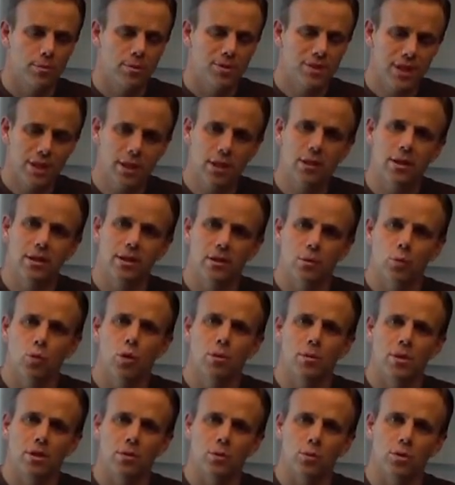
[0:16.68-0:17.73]
Particularly
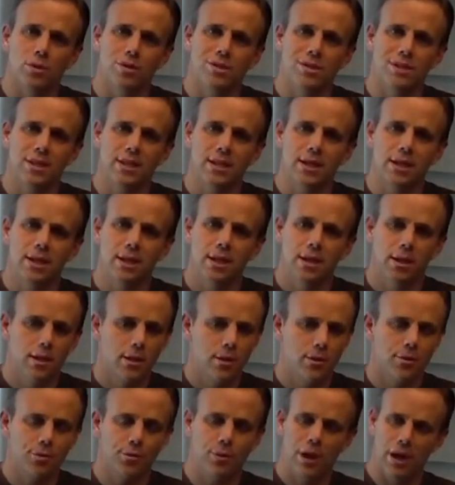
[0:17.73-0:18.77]
women, we'll see
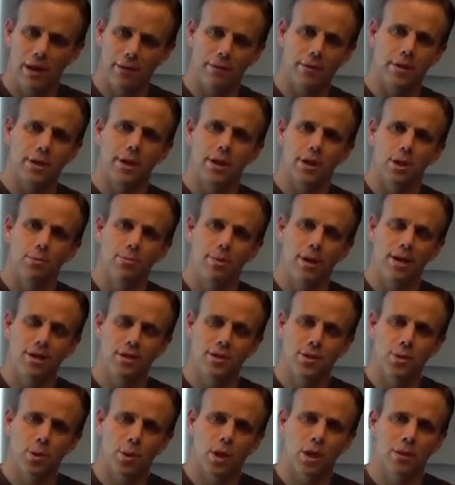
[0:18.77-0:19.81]
throughout the year
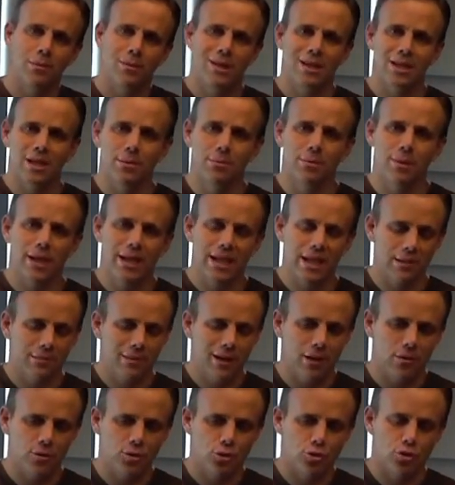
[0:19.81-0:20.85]
patients will come in complaining
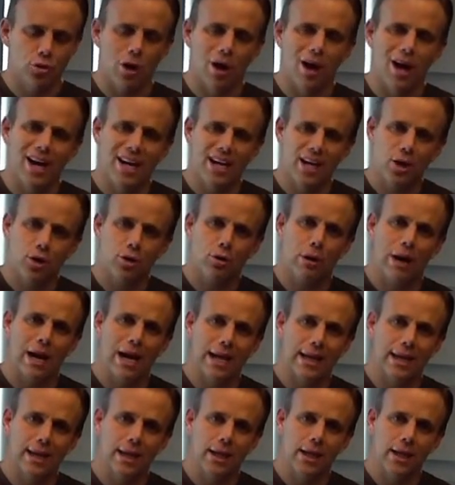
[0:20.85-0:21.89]
about dry,
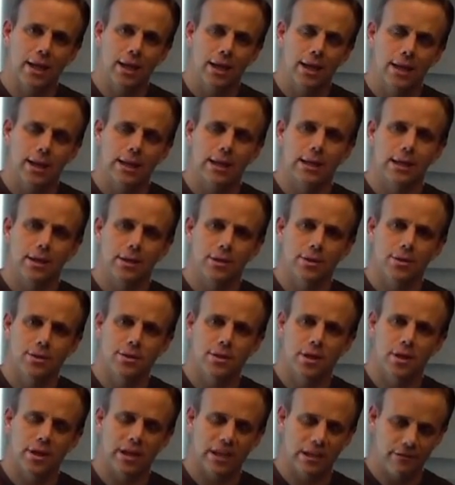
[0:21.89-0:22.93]
cracking heels.
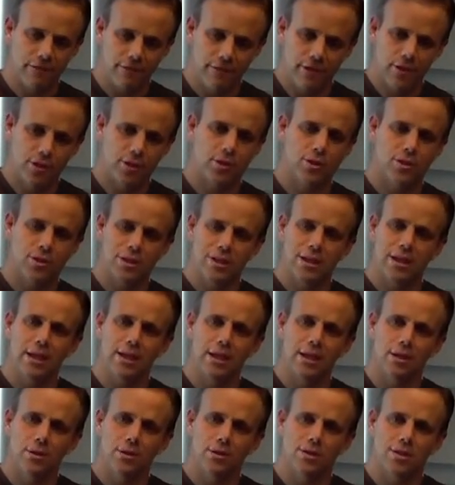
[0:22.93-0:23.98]
They'll get fissures in the
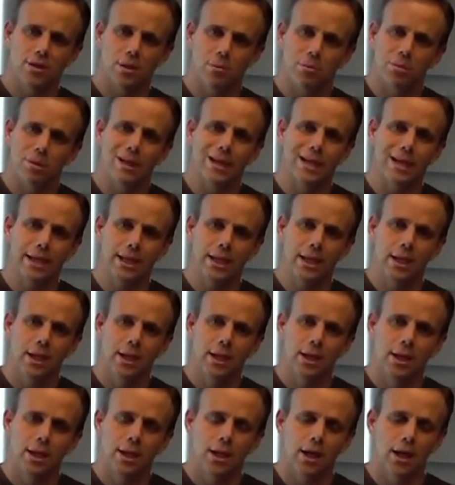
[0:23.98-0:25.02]
heels that bleed.
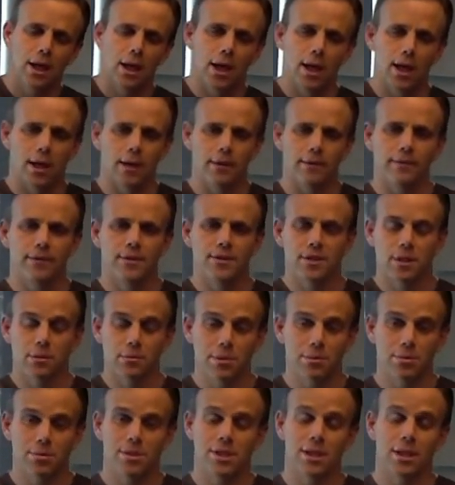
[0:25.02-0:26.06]
This can
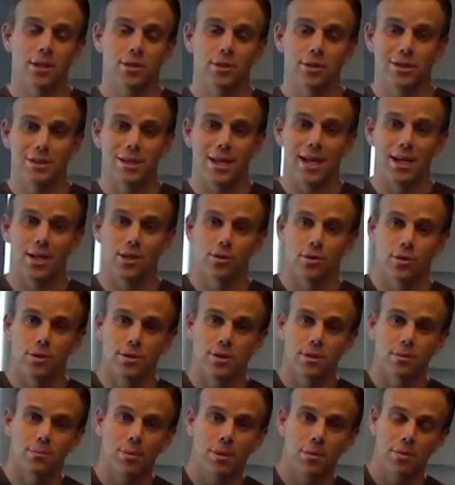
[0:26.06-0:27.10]
be particularly
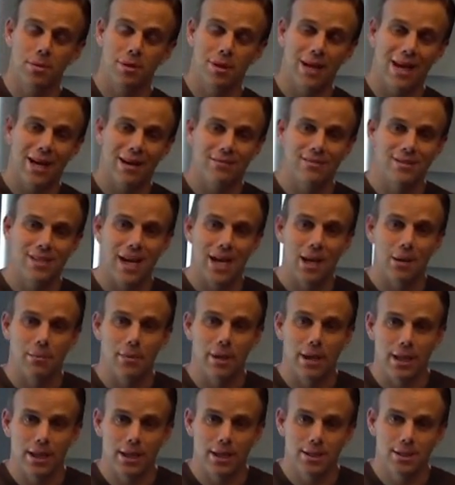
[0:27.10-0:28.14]
dangerous in people that have
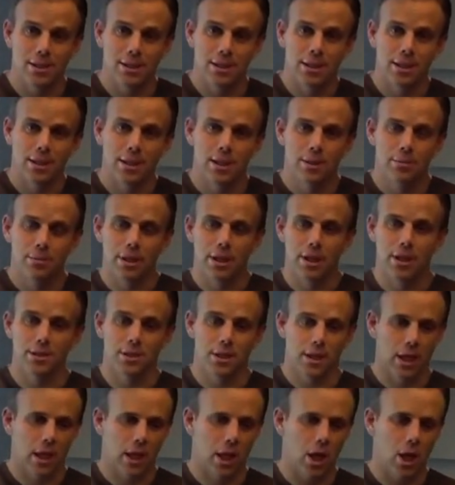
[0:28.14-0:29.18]
diabetes, because
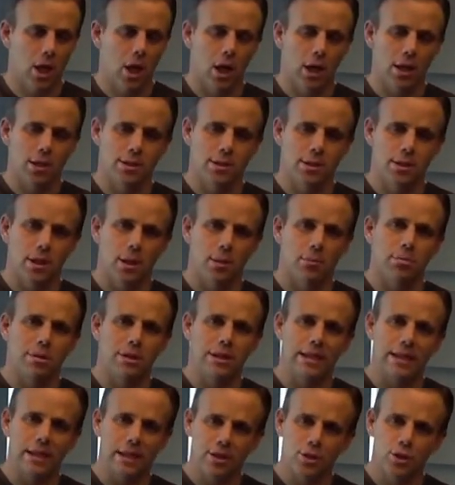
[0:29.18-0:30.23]
it can cause a
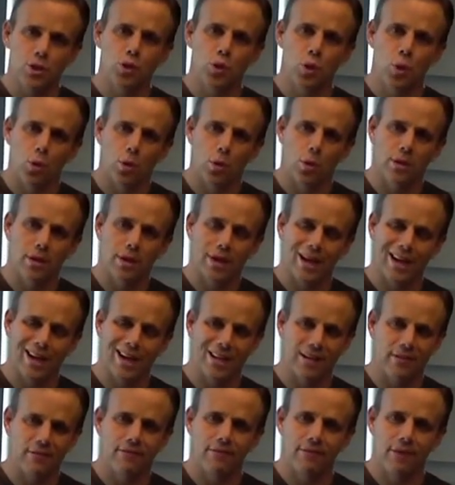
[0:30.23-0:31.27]
bleeding sore that can
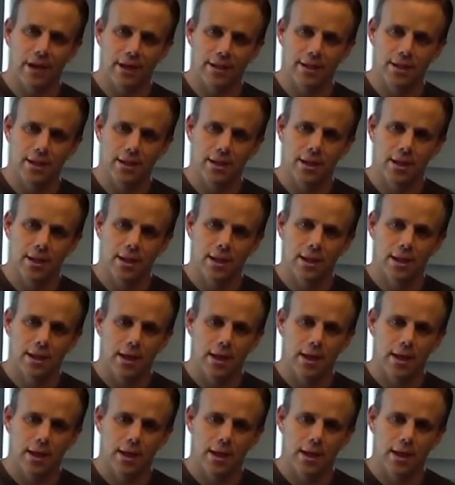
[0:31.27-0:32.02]
get infected